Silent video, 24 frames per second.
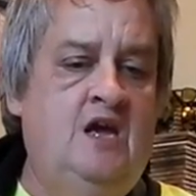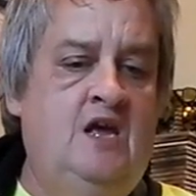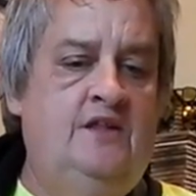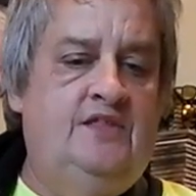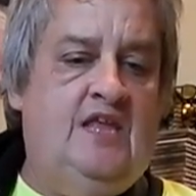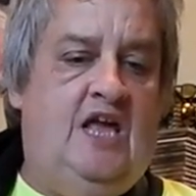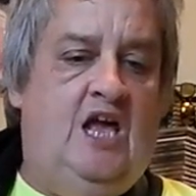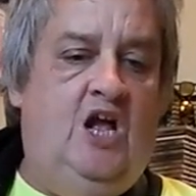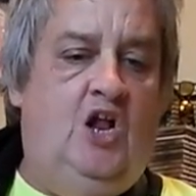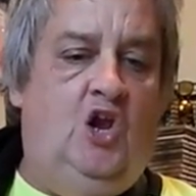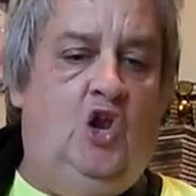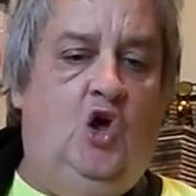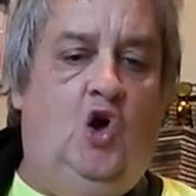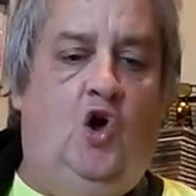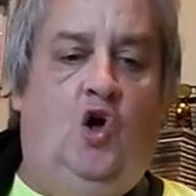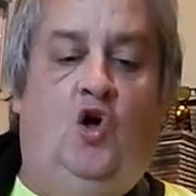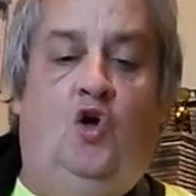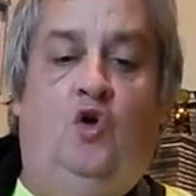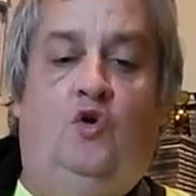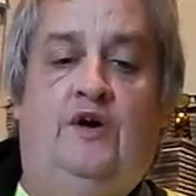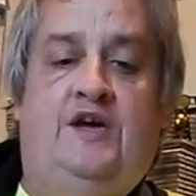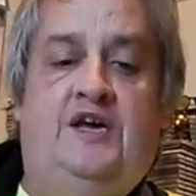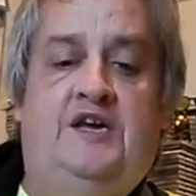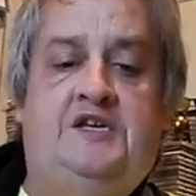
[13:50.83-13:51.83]
There'll
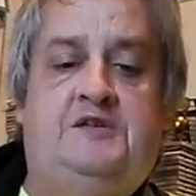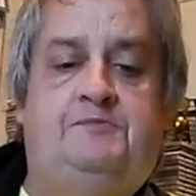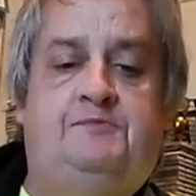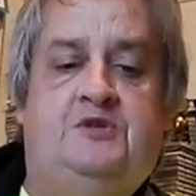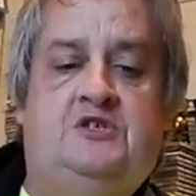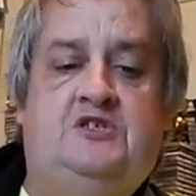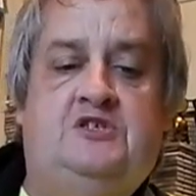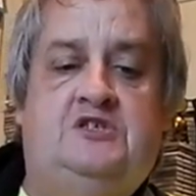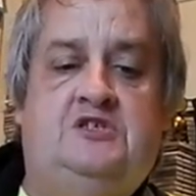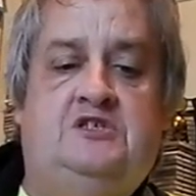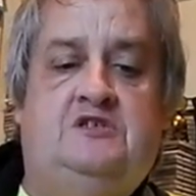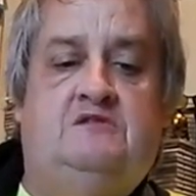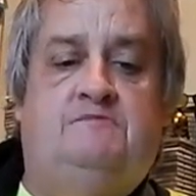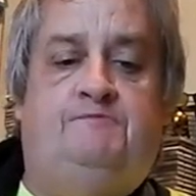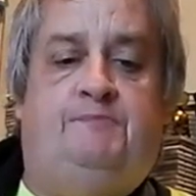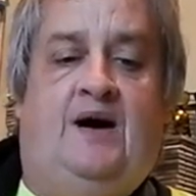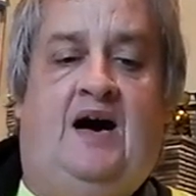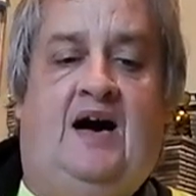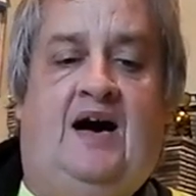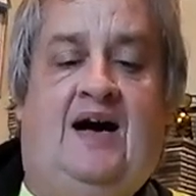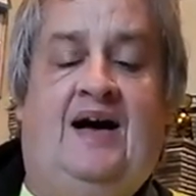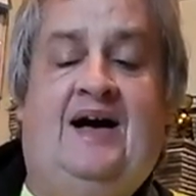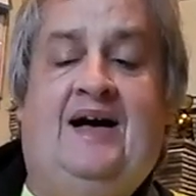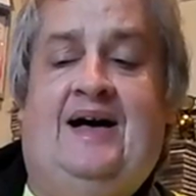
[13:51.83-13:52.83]
always be a
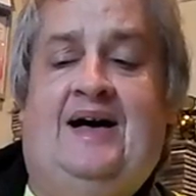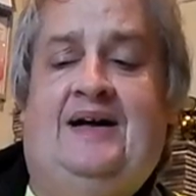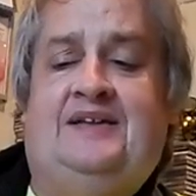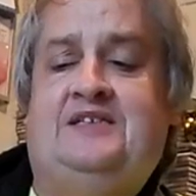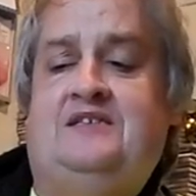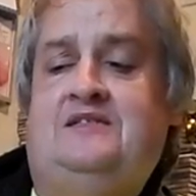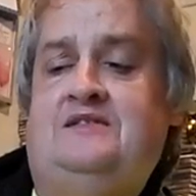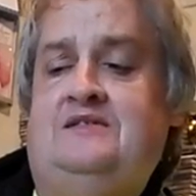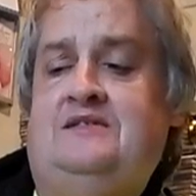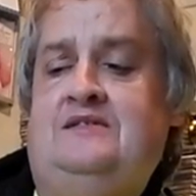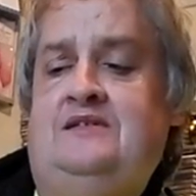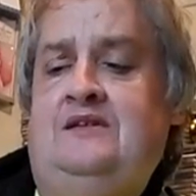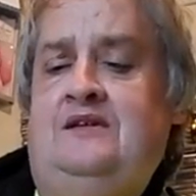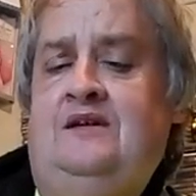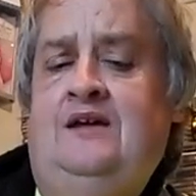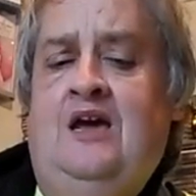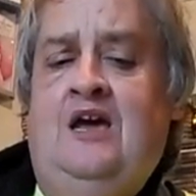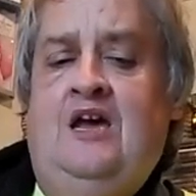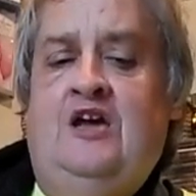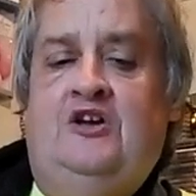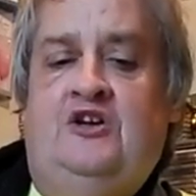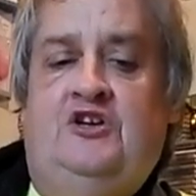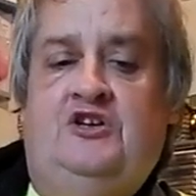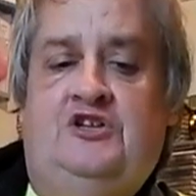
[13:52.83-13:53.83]
party
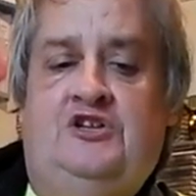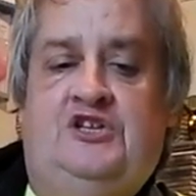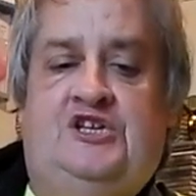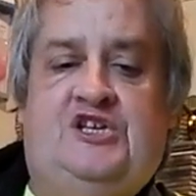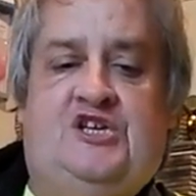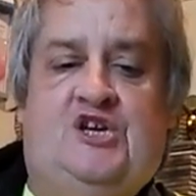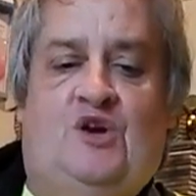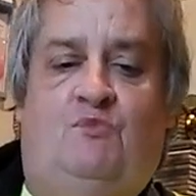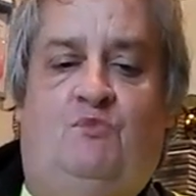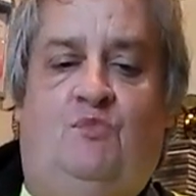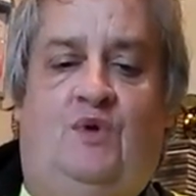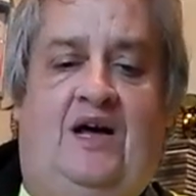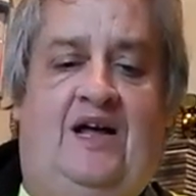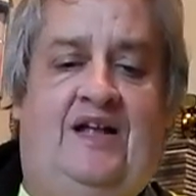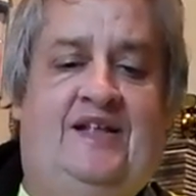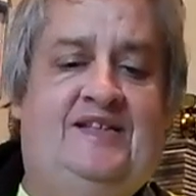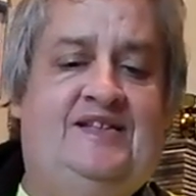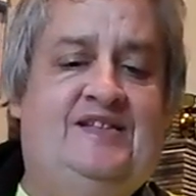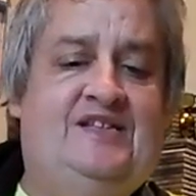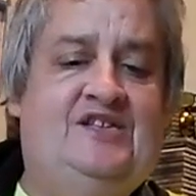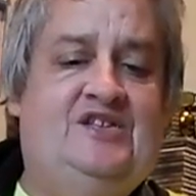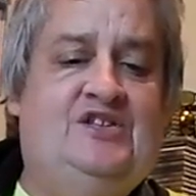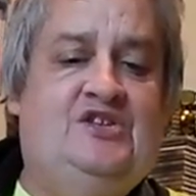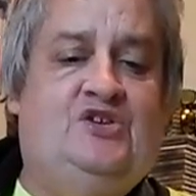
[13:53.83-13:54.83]
in
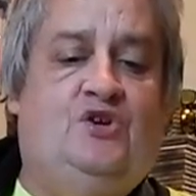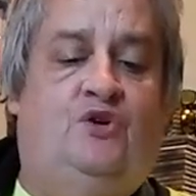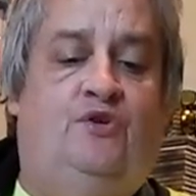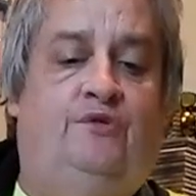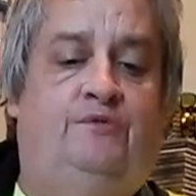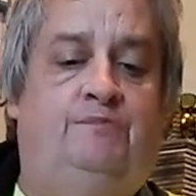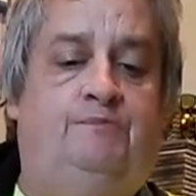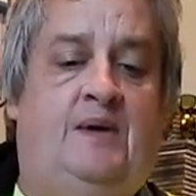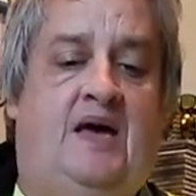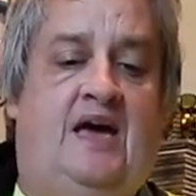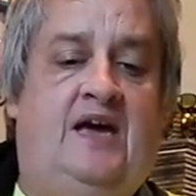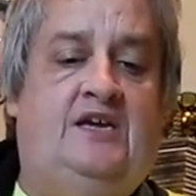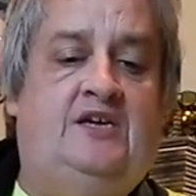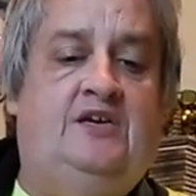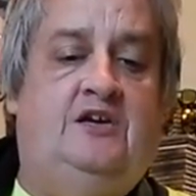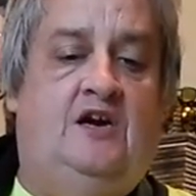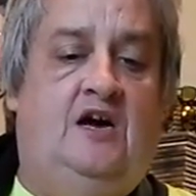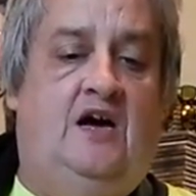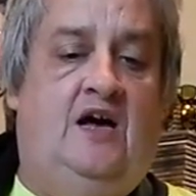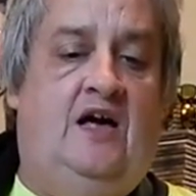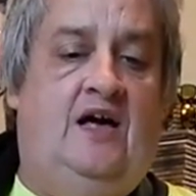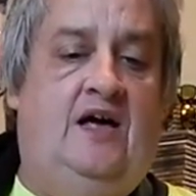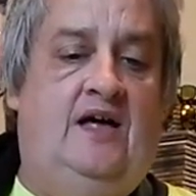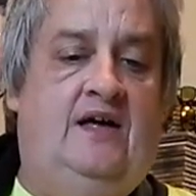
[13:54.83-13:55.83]
someone's old
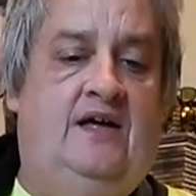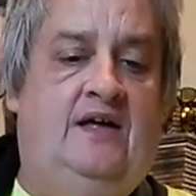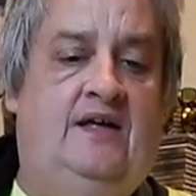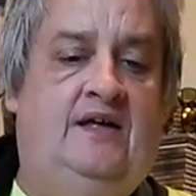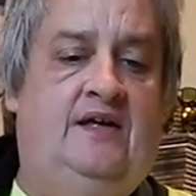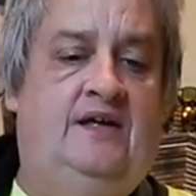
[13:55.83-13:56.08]
backyard.